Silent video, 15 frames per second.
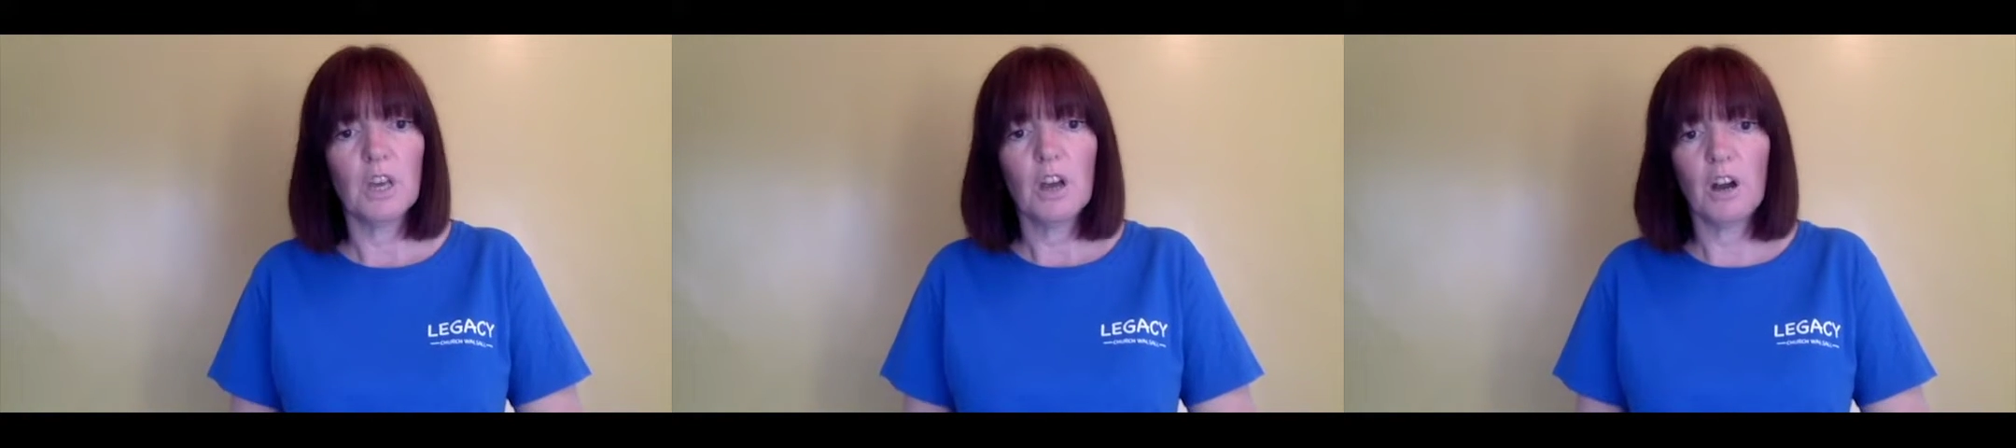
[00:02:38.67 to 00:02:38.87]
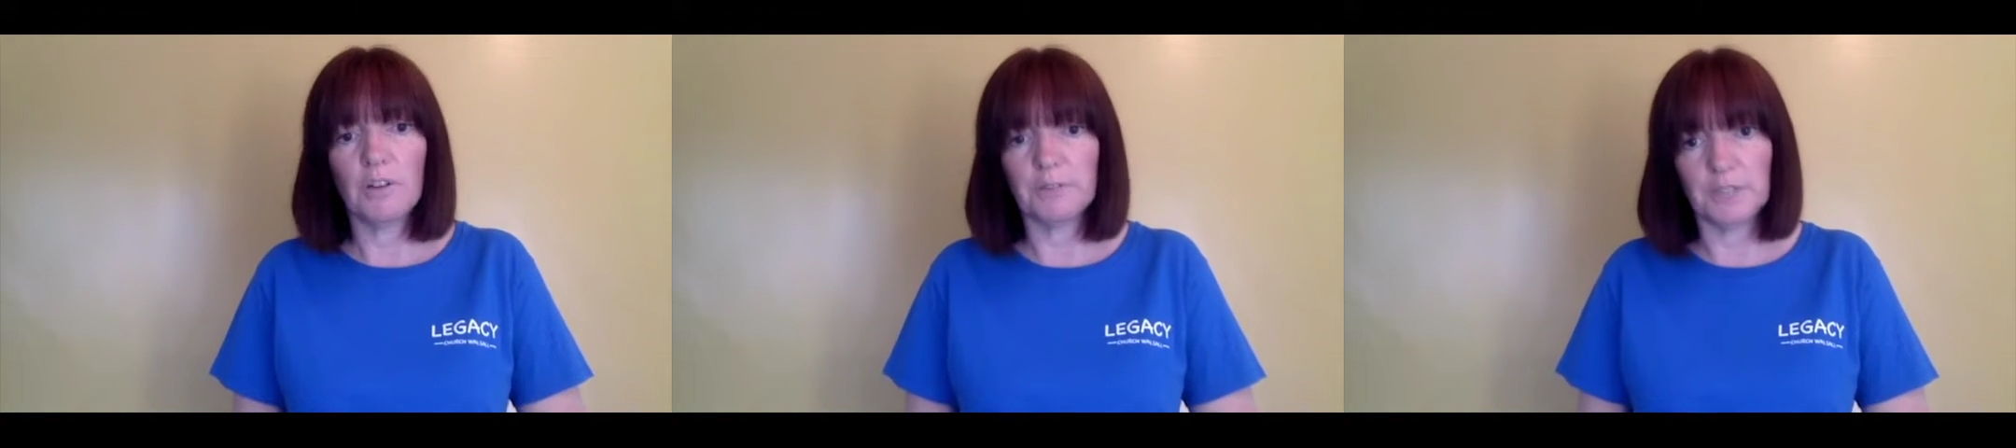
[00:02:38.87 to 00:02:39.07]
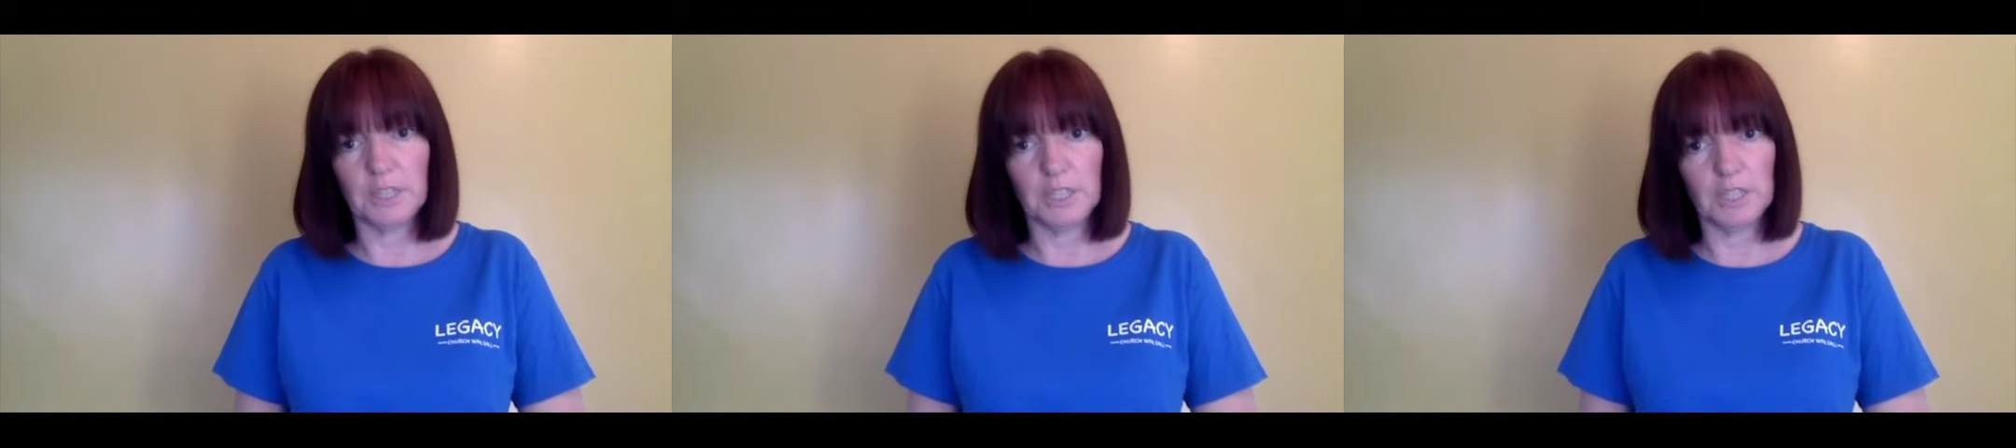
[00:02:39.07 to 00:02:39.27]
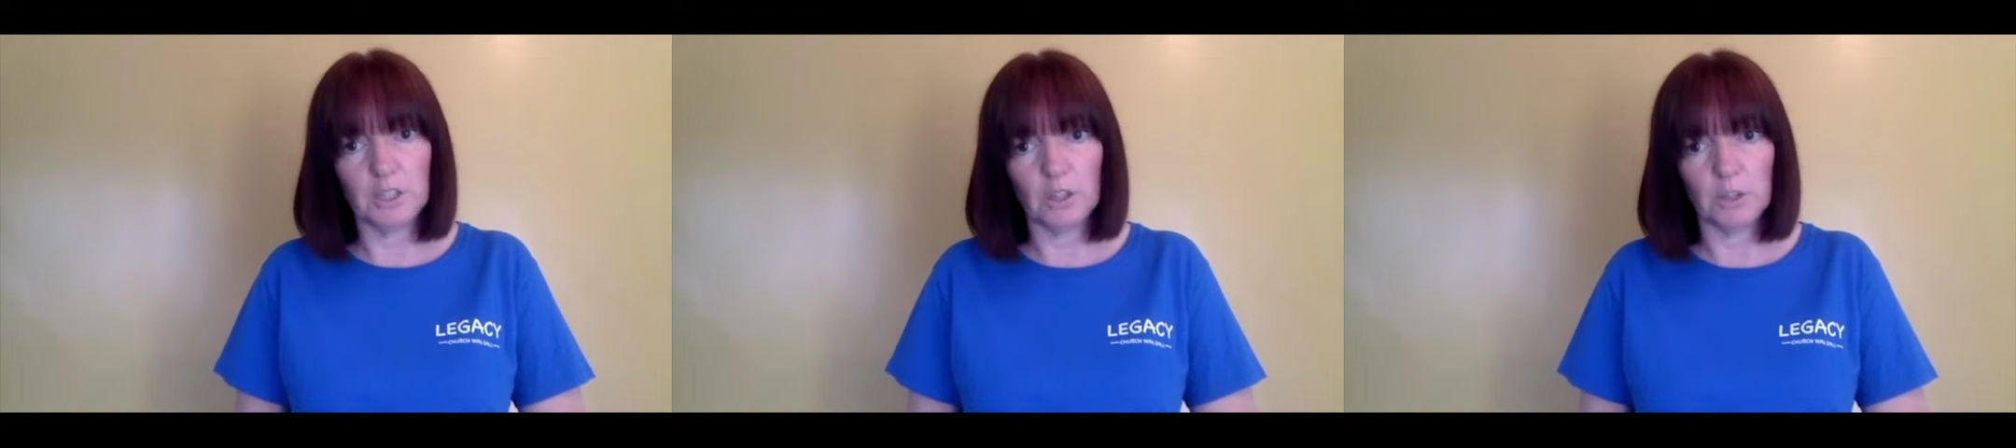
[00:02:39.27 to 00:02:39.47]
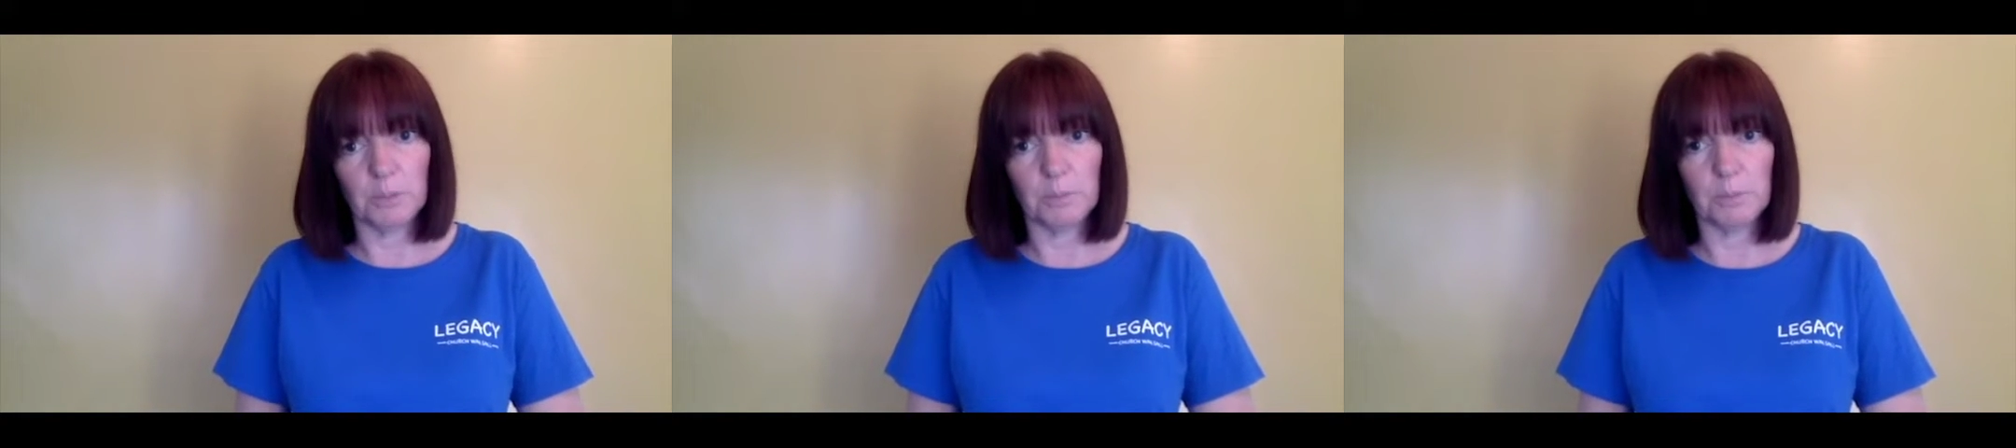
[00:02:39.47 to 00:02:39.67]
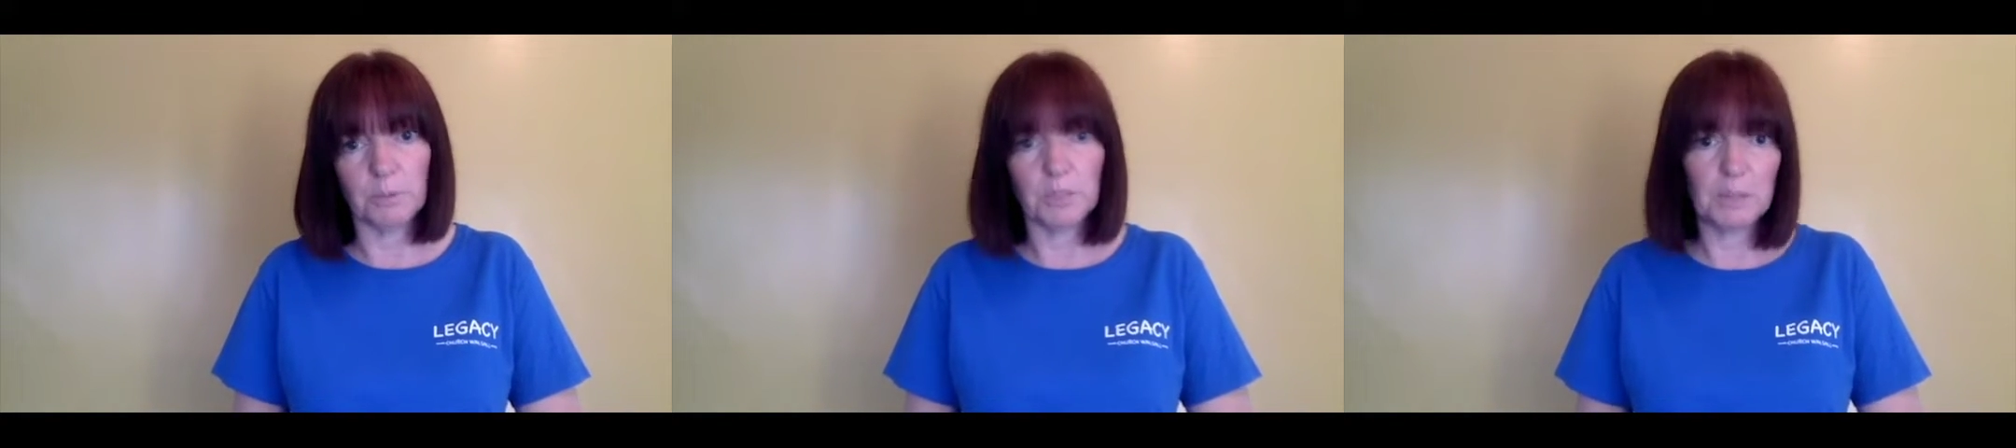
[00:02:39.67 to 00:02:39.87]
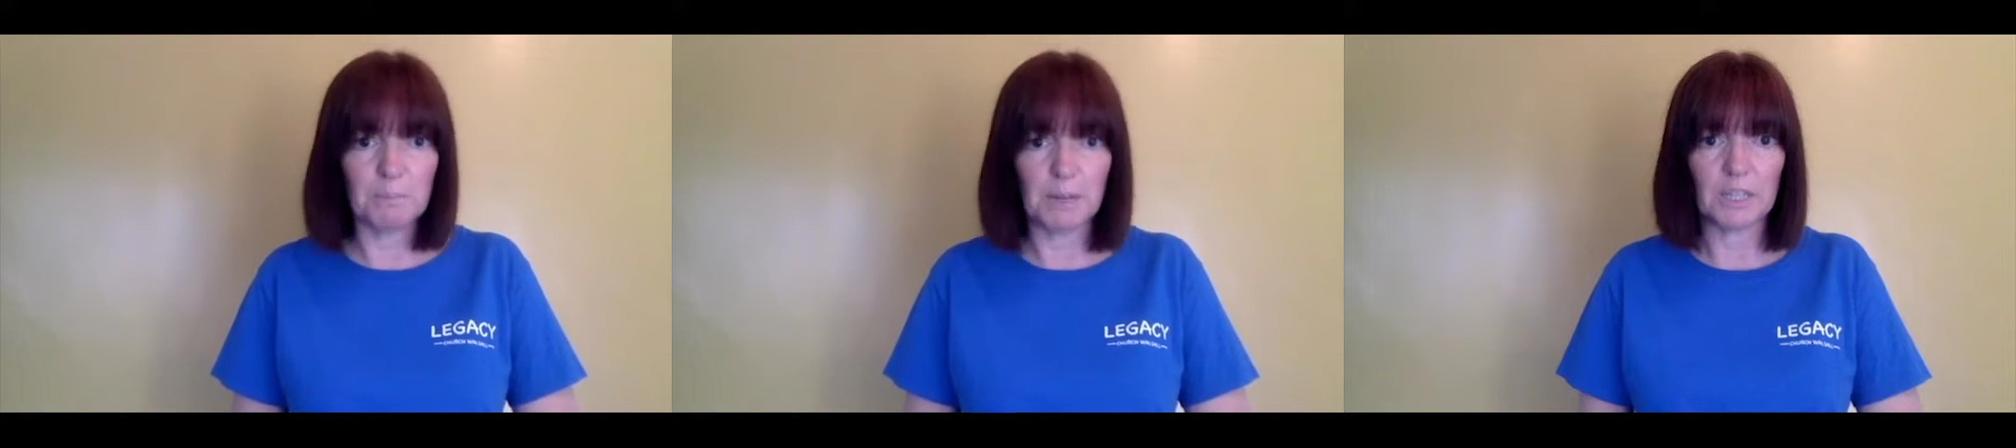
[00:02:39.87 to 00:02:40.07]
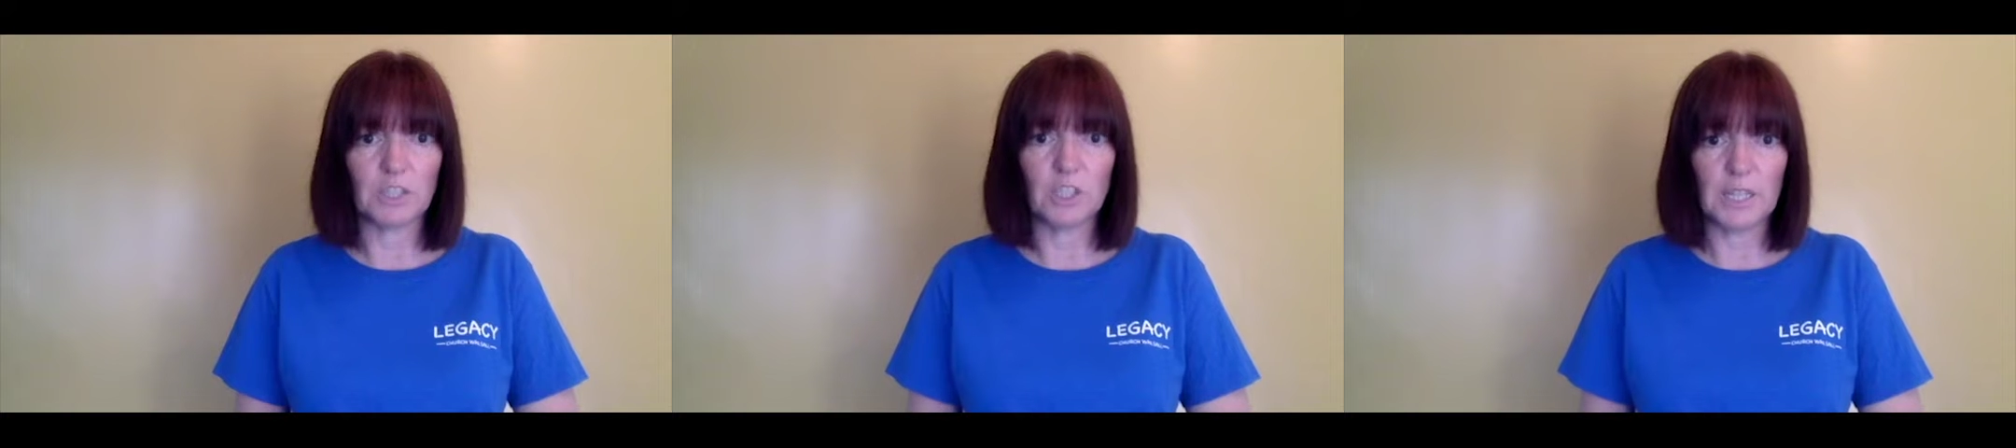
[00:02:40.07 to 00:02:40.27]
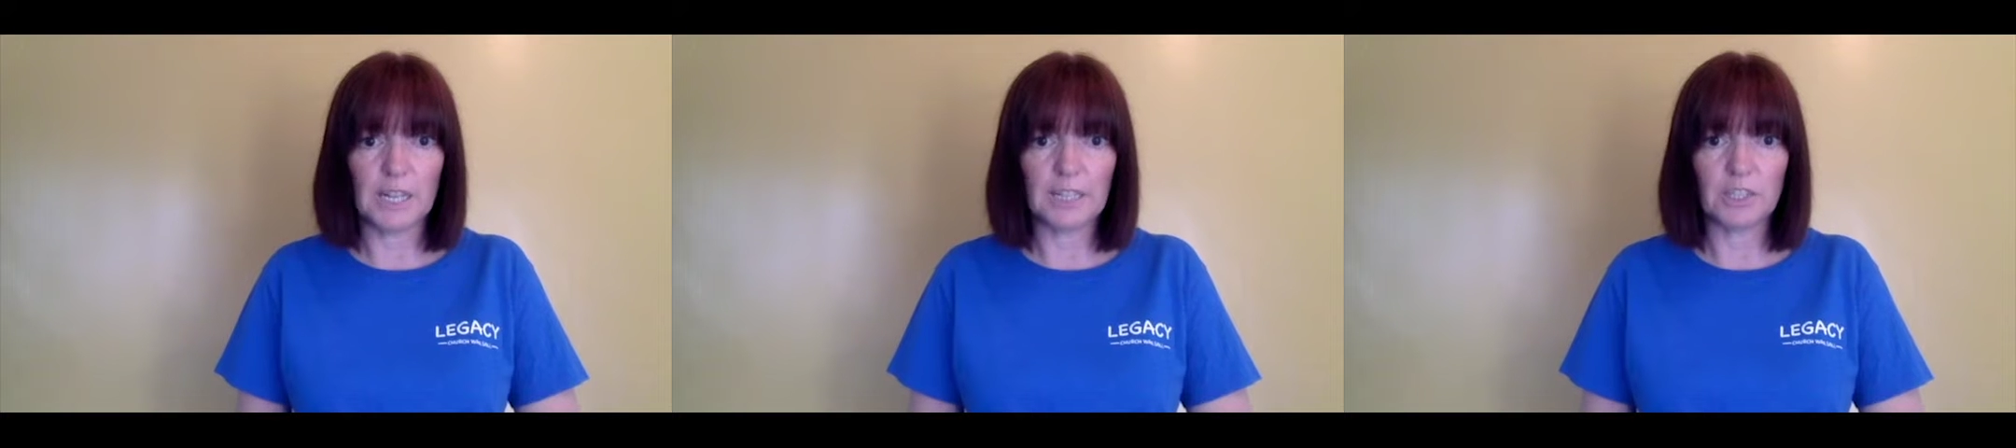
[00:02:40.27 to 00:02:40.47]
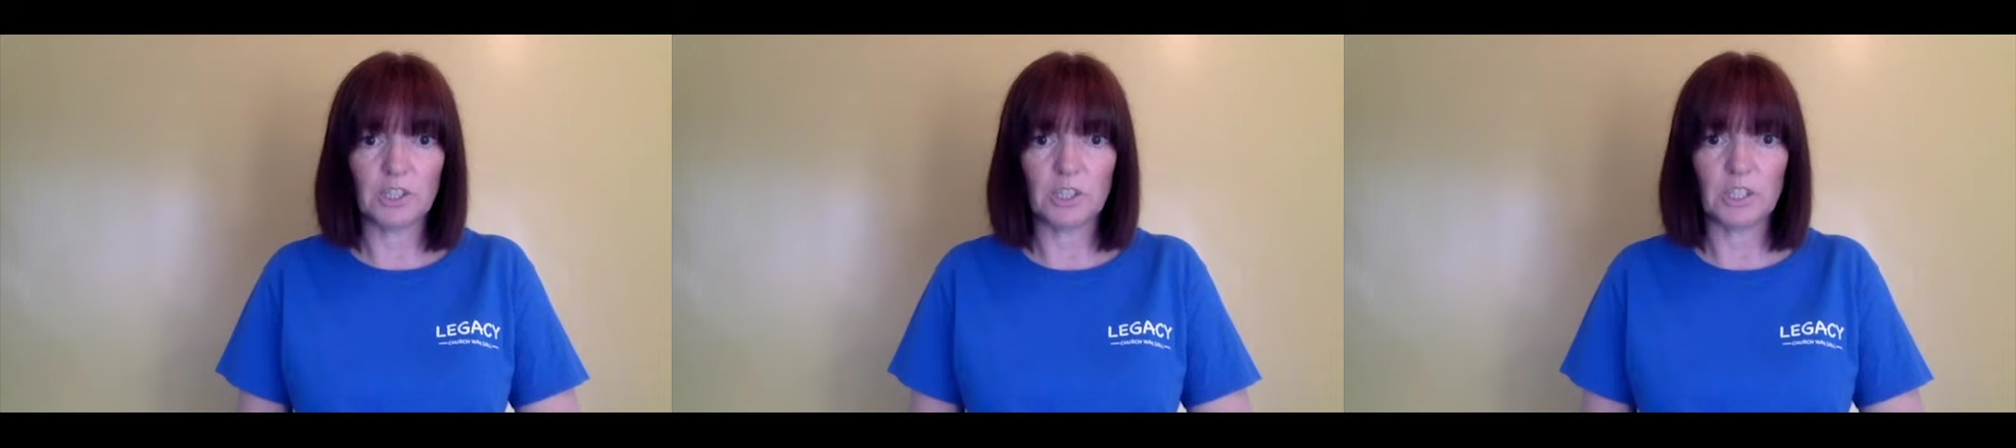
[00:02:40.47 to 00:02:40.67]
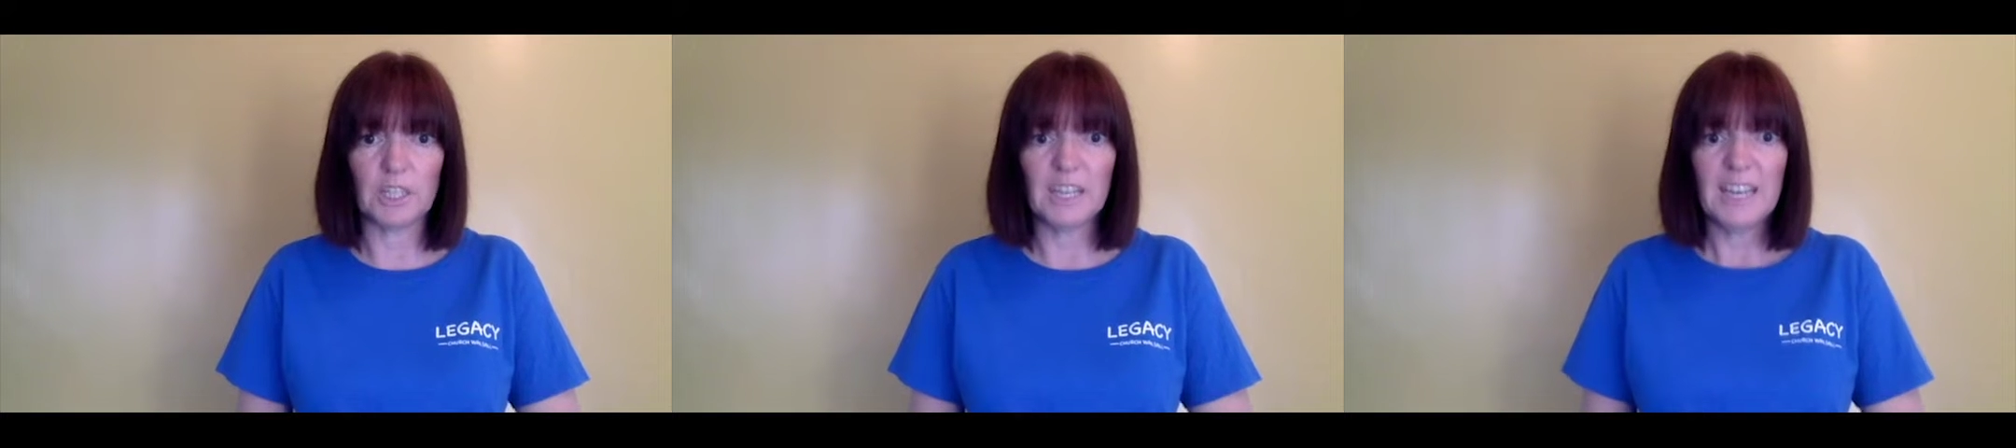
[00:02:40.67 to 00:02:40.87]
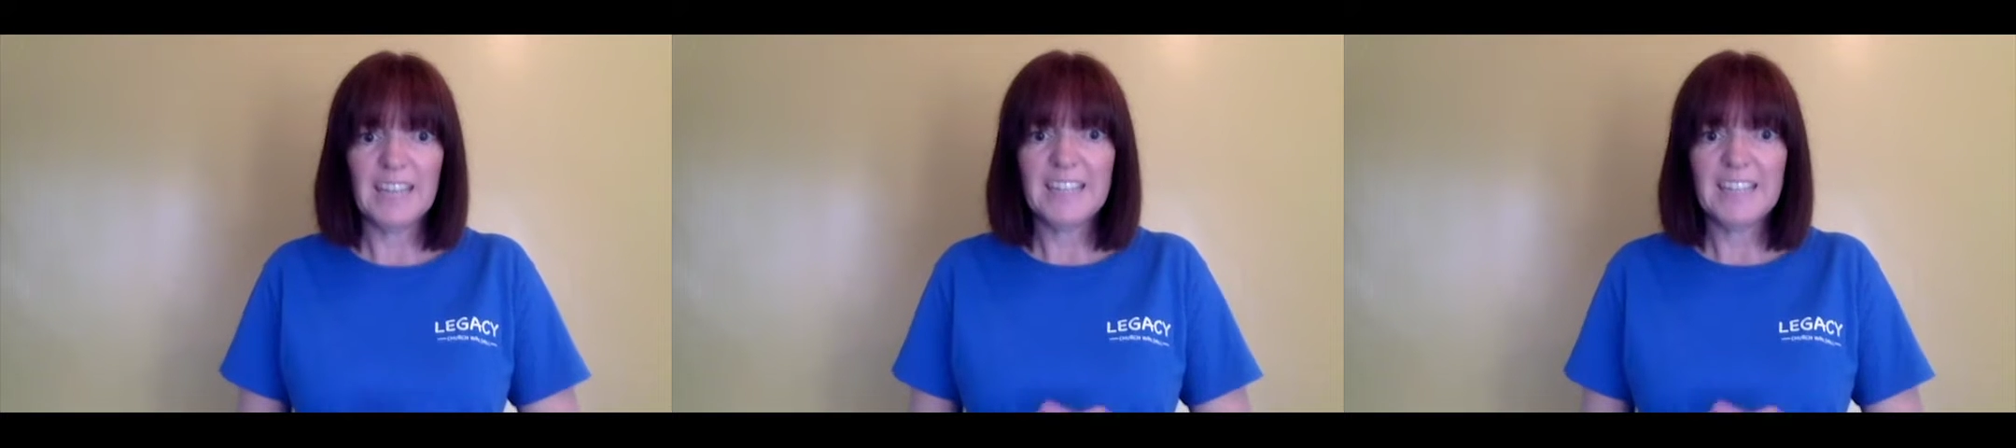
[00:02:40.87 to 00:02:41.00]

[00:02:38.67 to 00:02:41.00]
of the disciples' imagination,